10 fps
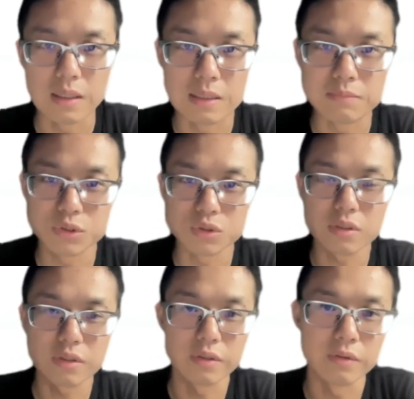I'm
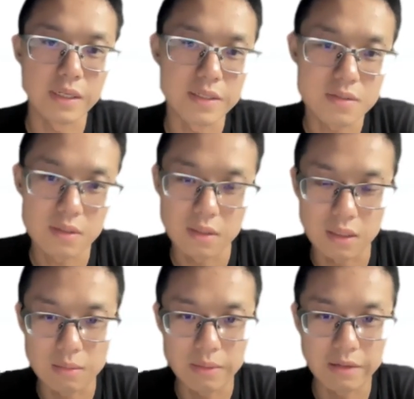sure you guys
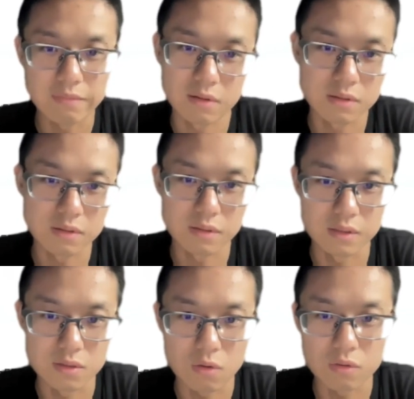have heard
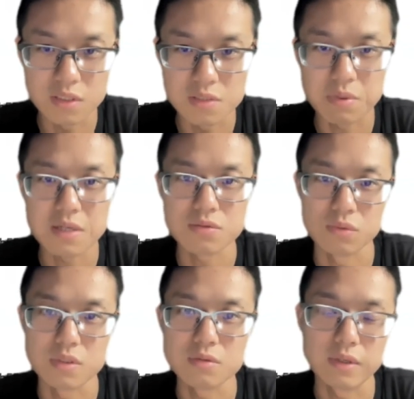all these
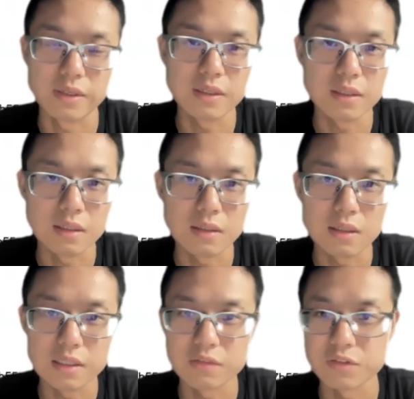buzzwords, right?
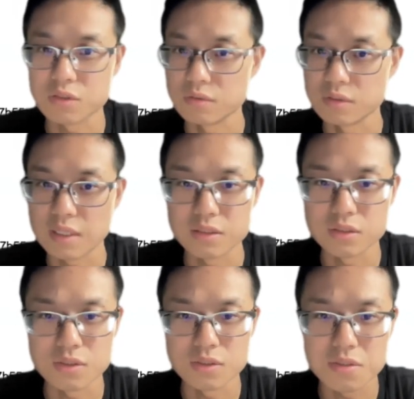Artificial
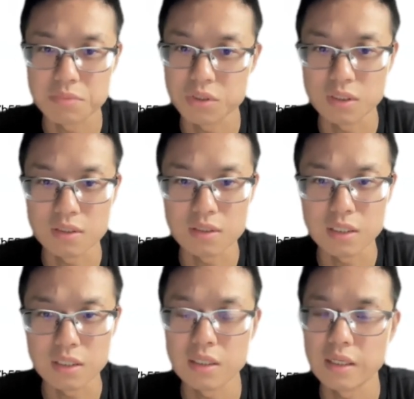intelligence, machine
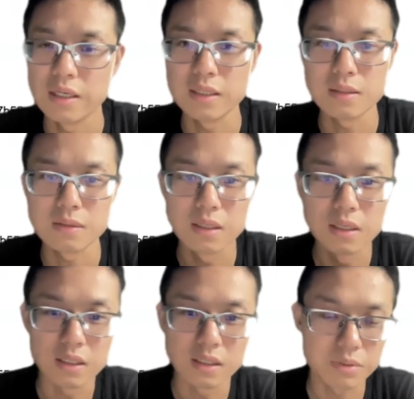learning, and
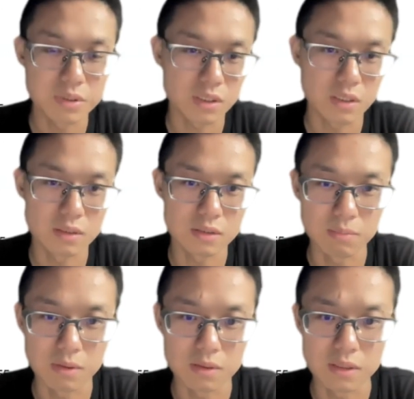in particular,
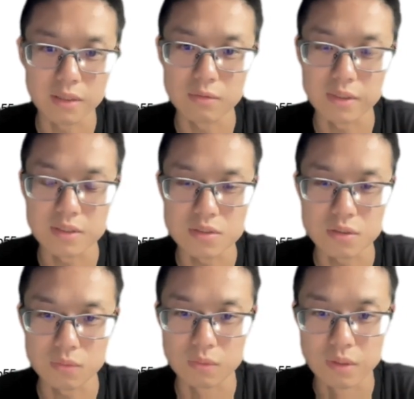deep learning, right?
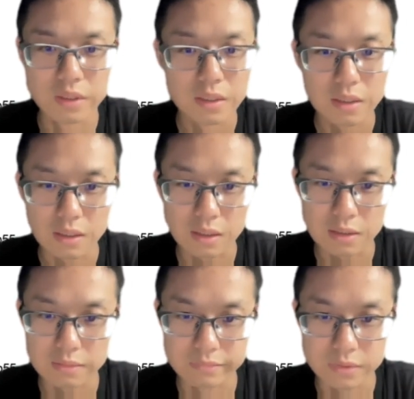So,
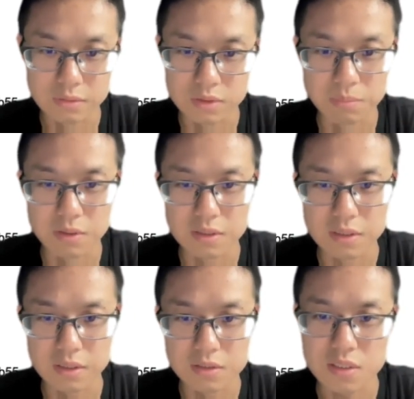deep
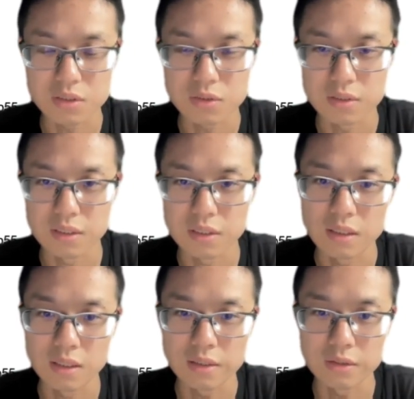learning is essentially
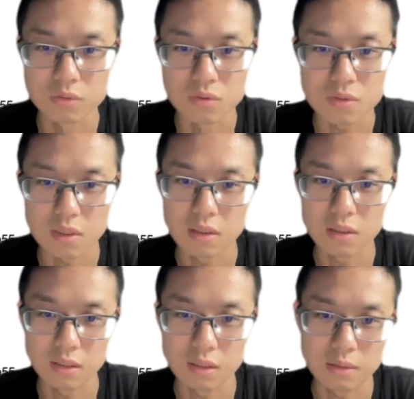used
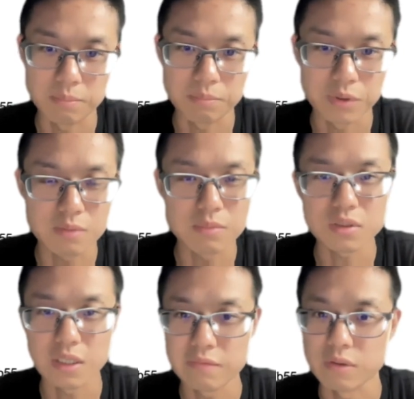pretty
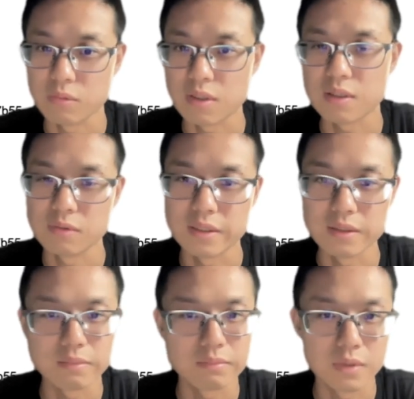much everywhere,
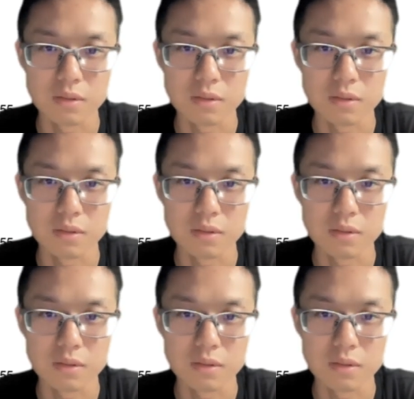right?